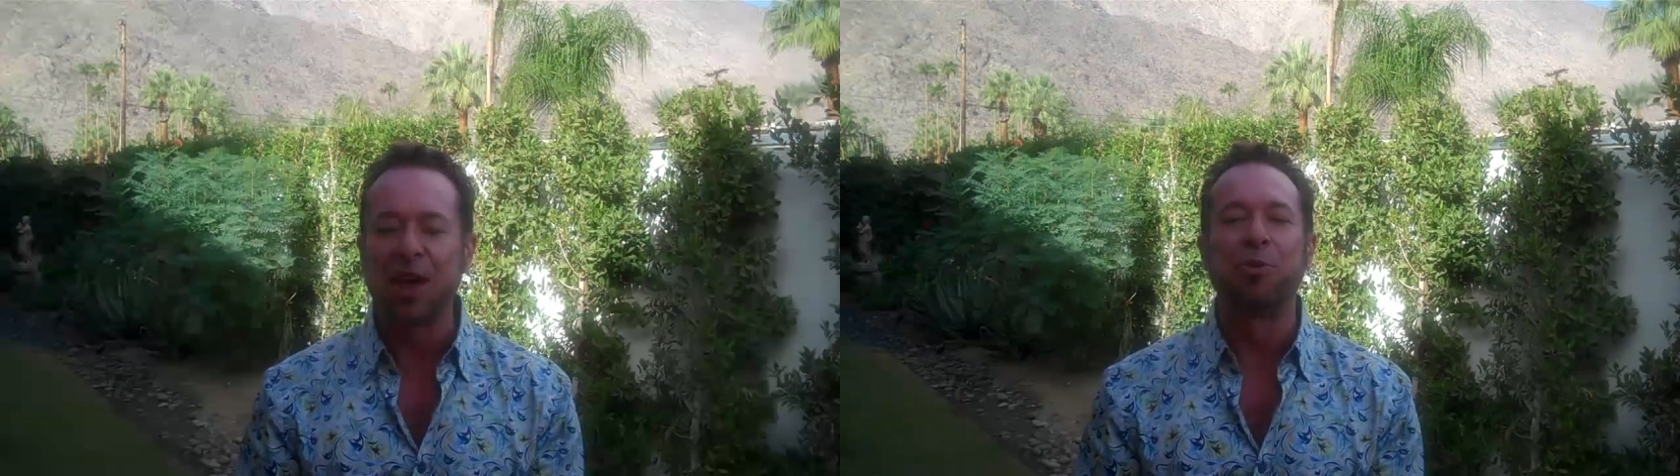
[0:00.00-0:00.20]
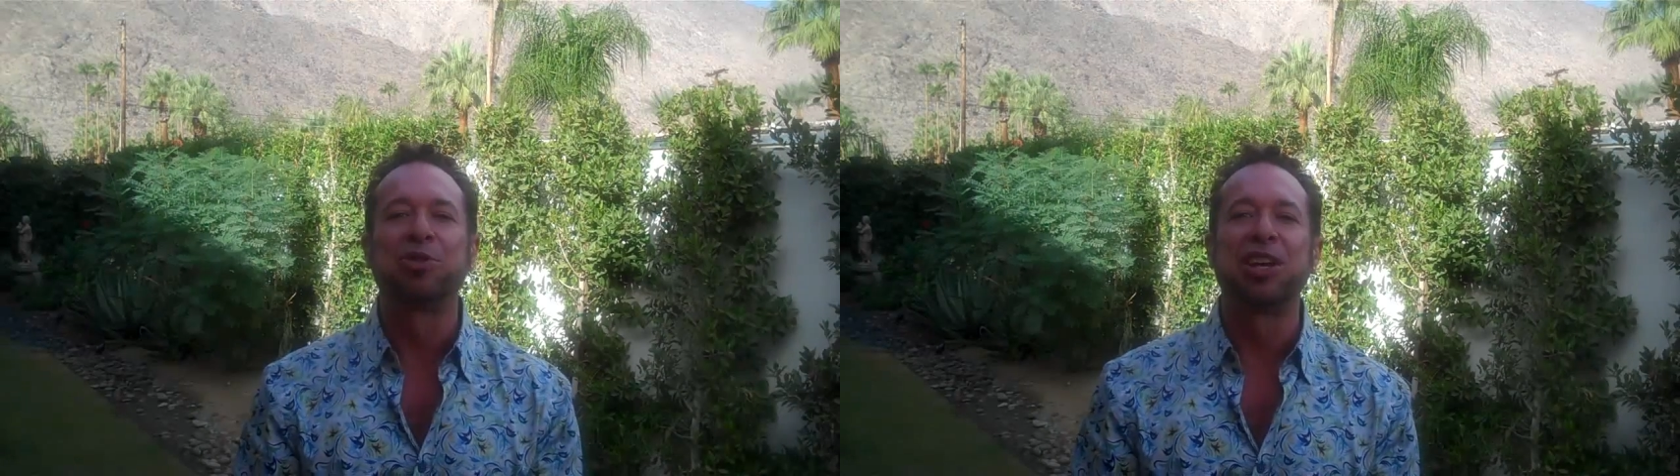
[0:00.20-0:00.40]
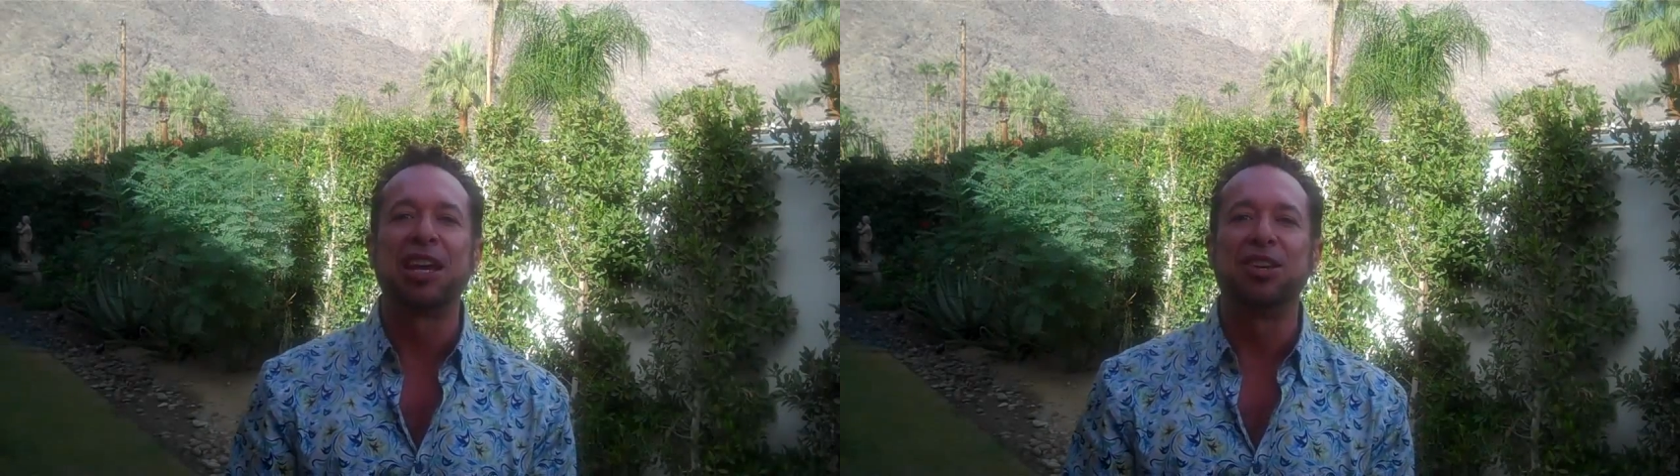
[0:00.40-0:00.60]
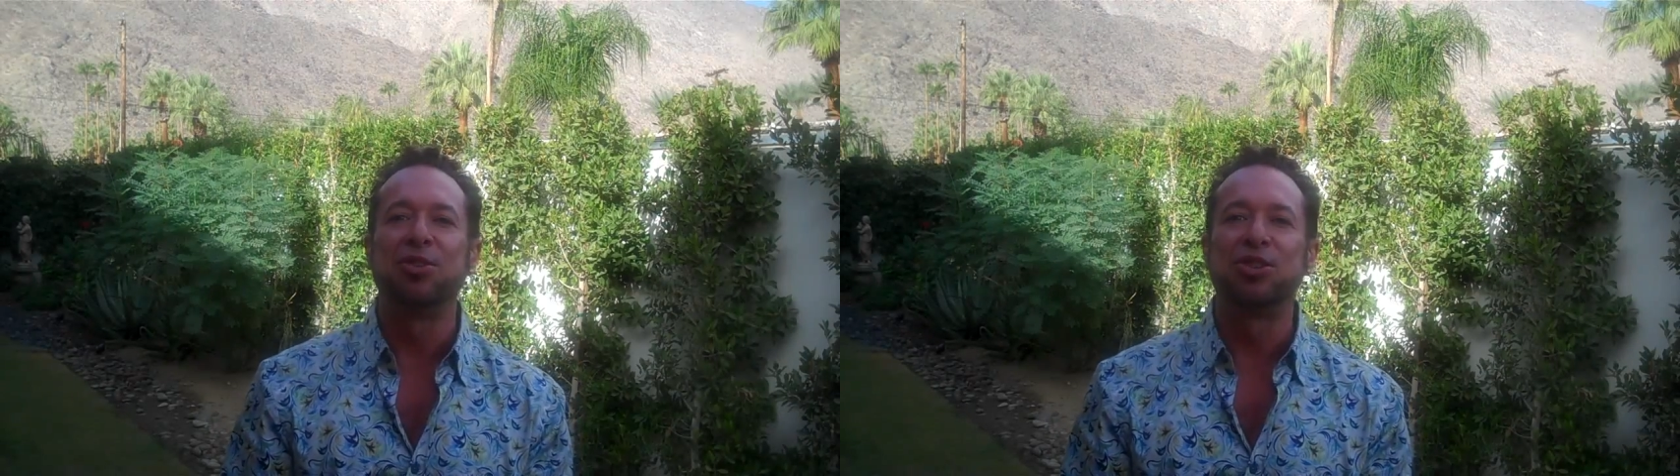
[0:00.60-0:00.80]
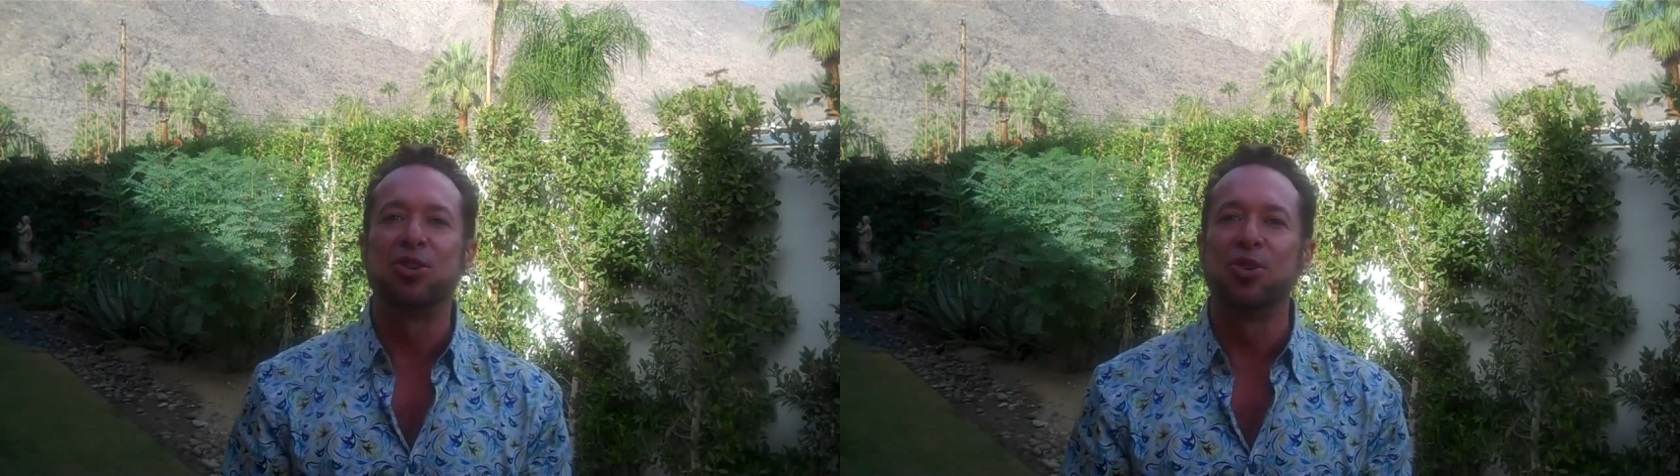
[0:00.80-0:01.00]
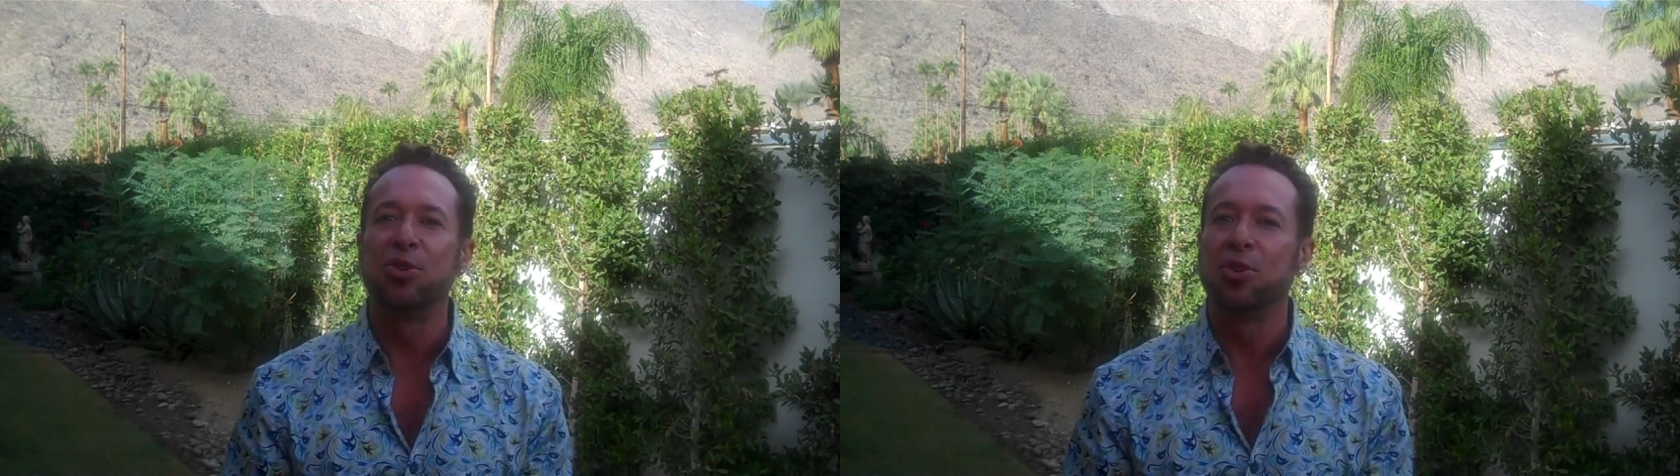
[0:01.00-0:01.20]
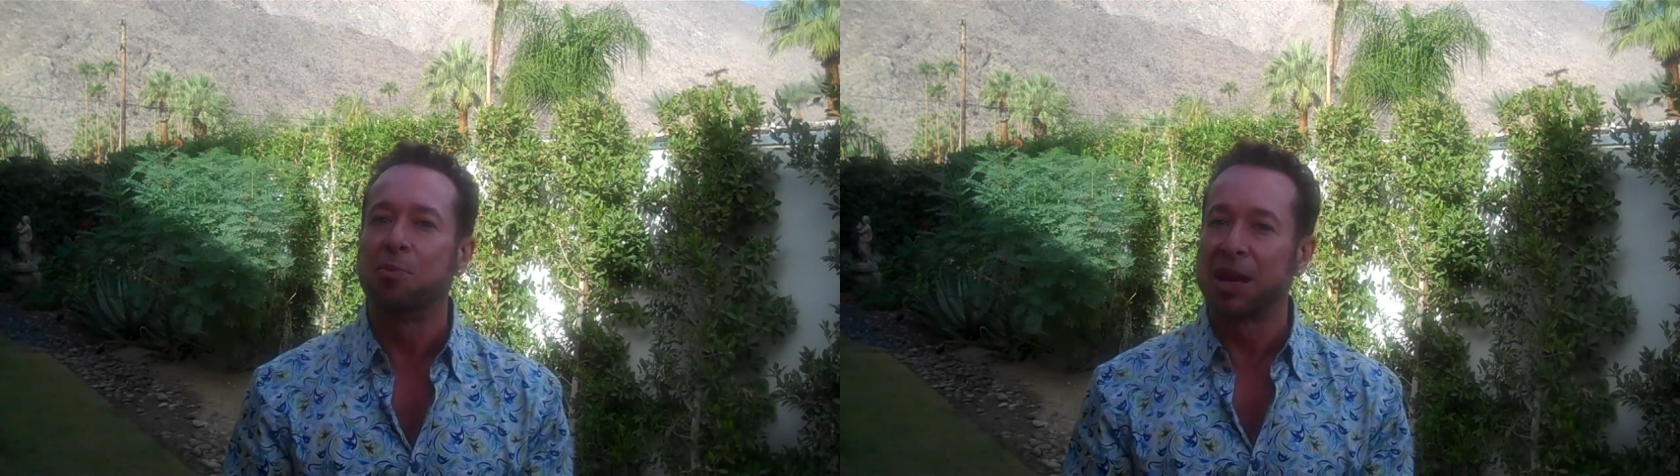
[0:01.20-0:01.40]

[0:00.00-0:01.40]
that will take you to